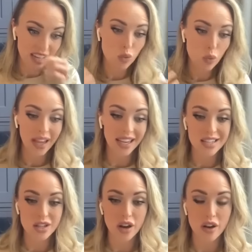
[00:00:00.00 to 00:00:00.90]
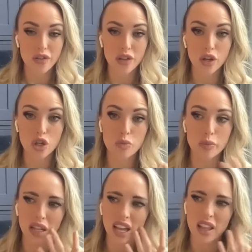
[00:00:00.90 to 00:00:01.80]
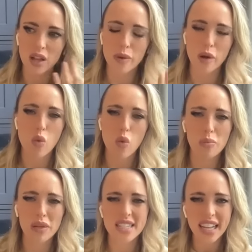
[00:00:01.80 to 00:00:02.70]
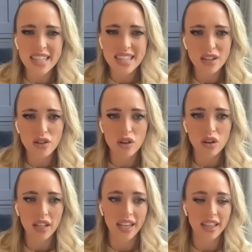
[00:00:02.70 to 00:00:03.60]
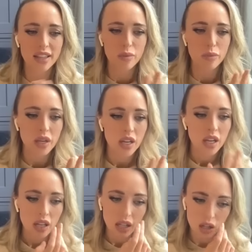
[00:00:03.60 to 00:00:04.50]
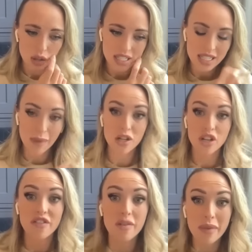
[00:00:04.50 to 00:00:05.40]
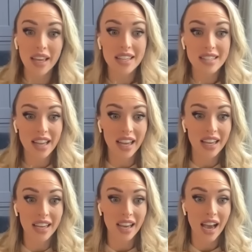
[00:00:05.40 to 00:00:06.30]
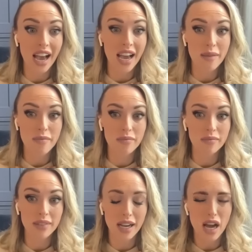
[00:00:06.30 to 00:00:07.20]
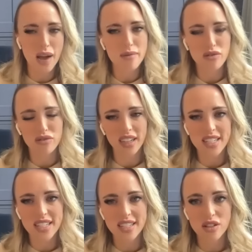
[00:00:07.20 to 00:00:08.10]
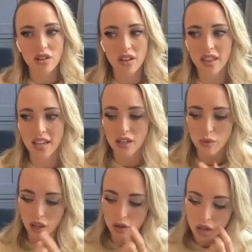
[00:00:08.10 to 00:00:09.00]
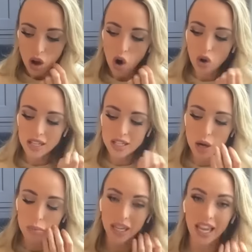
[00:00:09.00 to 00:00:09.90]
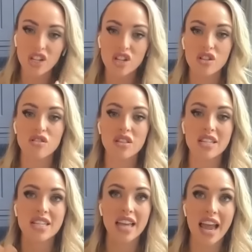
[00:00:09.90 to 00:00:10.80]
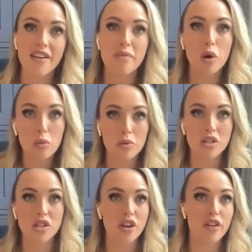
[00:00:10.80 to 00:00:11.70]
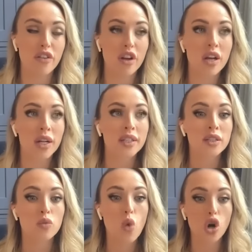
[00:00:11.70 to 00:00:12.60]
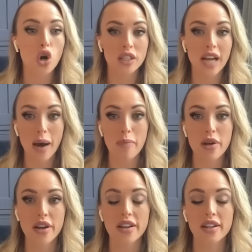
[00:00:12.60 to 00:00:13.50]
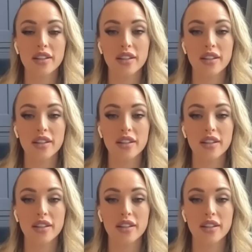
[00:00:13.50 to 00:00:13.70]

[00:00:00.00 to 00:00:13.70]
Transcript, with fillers: in ways of they could just be like they'll be on one placenta or like they you know it's damaging for me it's like i'm i'm at risk sort of thing as well there's all these complications and all these scary moments of what could happen